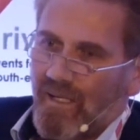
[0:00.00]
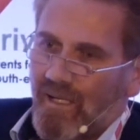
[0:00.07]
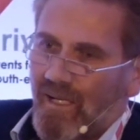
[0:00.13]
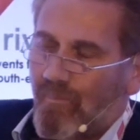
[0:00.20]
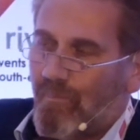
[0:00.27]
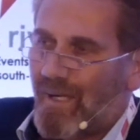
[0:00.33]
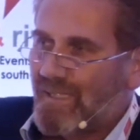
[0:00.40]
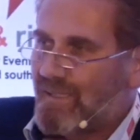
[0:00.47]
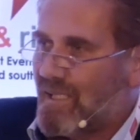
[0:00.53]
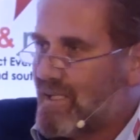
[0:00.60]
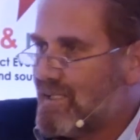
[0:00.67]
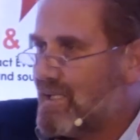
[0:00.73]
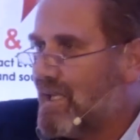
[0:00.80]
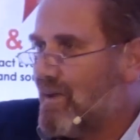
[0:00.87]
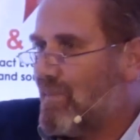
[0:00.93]

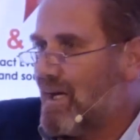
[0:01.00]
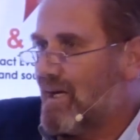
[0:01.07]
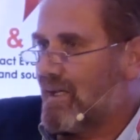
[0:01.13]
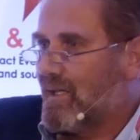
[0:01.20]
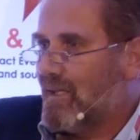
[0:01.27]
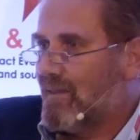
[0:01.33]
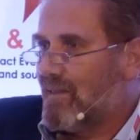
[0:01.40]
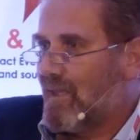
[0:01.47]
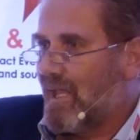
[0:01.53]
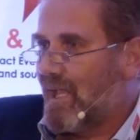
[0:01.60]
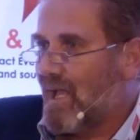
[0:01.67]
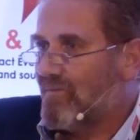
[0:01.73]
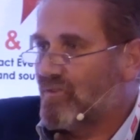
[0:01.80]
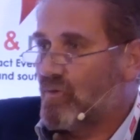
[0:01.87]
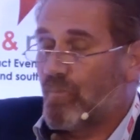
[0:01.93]
batteries in the market, they
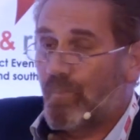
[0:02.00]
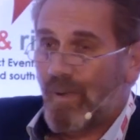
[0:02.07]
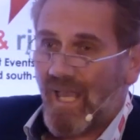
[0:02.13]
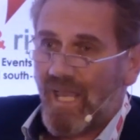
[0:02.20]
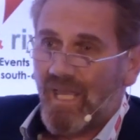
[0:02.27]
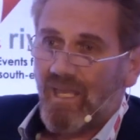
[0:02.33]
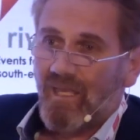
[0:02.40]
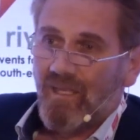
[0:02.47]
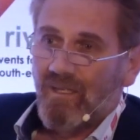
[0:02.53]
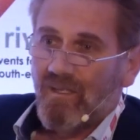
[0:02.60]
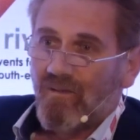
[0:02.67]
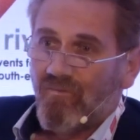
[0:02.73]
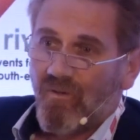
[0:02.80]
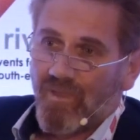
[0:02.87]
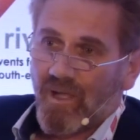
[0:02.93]
have to pay
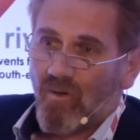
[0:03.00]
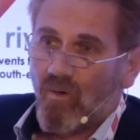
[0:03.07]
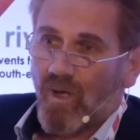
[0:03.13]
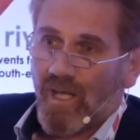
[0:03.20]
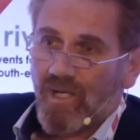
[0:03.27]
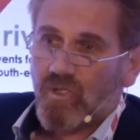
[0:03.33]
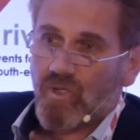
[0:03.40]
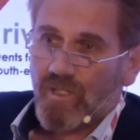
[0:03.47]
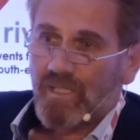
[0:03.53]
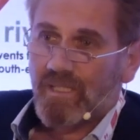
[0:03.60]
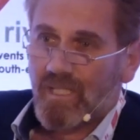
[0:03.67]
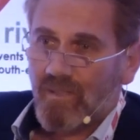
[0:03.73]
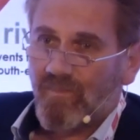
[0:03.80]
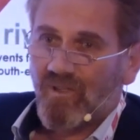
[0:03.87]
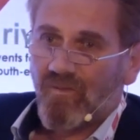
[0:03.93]
for the collection
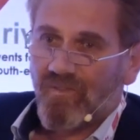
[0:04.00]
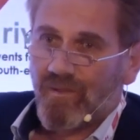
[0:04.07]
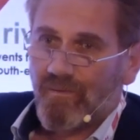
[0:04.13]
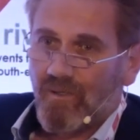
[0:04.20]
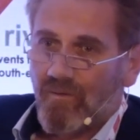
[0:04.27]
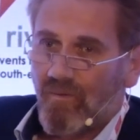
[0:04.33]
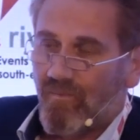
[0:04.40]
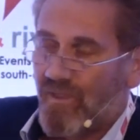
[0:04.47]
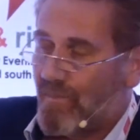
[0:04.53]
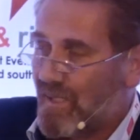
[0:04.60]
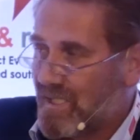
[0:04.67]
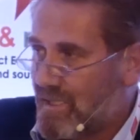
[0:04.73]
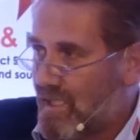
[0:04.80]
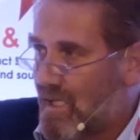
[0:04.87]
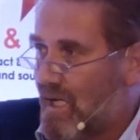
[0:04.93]
and treatment of the
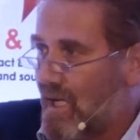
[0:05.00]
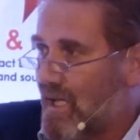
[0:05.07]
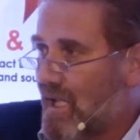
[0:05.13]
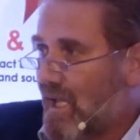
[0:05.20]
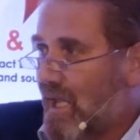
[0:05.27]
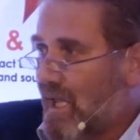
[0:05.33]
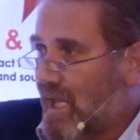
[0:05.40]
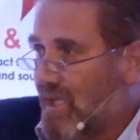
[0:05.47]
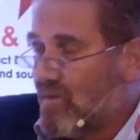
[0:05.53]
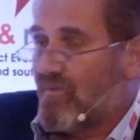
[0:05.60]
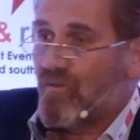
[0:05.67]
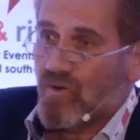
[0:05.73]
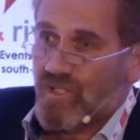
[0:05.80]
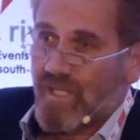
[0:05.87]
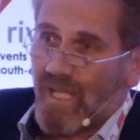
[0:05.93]
material. And
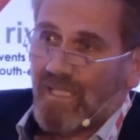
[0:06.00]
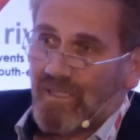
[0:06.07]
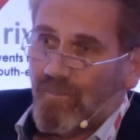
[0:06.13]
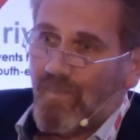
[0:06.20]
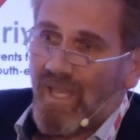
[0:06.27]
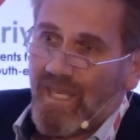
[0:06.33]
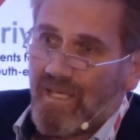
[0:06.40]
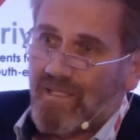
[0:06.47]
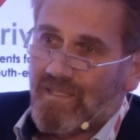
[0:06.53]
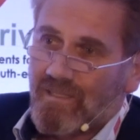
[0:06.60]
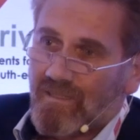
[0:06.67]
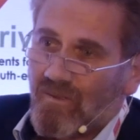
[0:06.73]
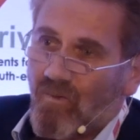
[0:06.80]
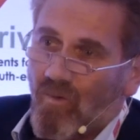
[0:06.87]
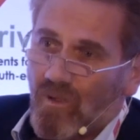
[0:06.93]
of course, that
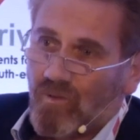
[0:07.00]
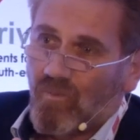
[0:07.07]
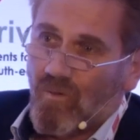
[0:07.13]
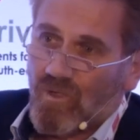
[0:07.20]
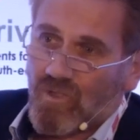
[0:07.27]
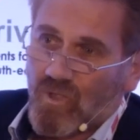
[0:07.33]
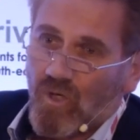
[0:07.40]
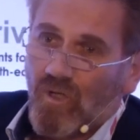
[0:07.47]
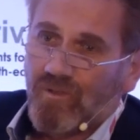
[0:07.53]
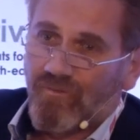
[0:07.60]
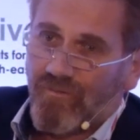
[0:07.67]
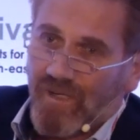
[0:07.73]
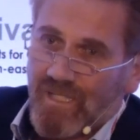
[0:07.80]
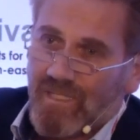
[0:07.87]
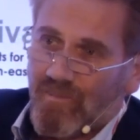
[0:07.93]
makes what was
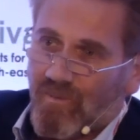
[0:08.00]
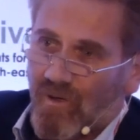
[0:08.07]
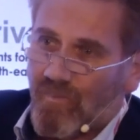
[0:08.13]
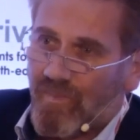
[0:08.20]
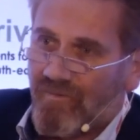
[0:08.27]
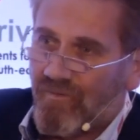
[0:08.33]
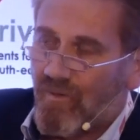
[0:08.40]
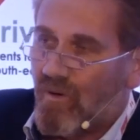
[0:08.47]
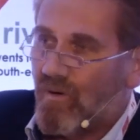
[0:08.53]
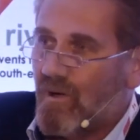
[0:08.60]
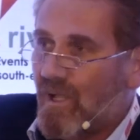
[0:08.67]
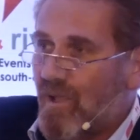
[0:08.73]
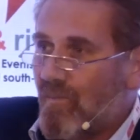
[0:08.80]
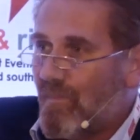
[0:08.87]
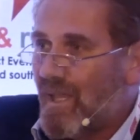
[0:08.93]
not feasible
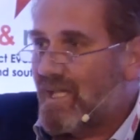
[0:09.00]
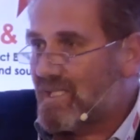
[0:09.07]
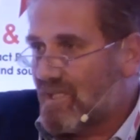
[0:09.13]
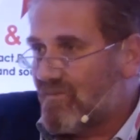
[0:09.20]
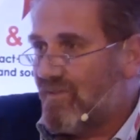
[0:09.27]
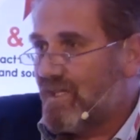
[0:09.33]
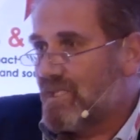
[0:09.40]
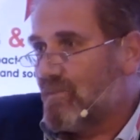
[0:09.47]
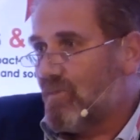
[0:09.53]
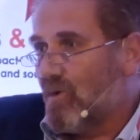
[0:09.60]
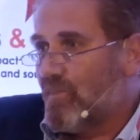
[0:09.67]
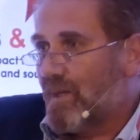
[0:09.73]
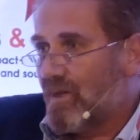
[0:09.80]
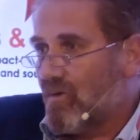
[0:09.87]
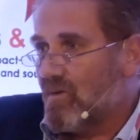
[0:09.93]
before, makes it
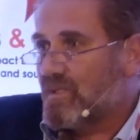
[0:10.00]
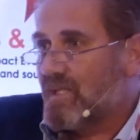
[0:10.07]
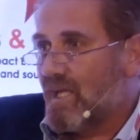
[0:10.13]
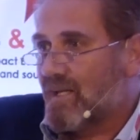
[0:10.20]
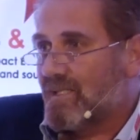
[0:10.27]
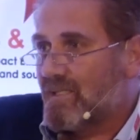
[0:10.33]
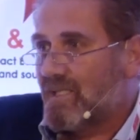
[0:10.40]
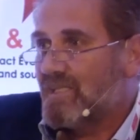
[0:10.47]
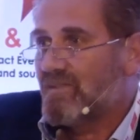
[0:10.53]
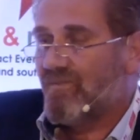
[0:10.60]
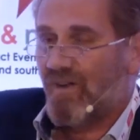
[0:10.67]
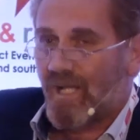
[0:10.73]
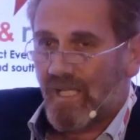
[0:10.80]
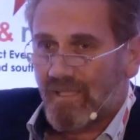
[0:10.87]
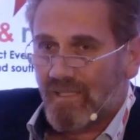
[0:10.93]
feasible because there is this
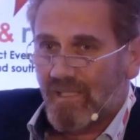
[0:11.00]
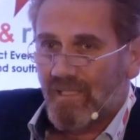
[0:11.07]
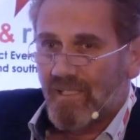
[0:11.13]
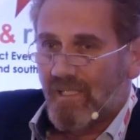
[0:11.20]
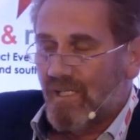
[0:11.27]
fund.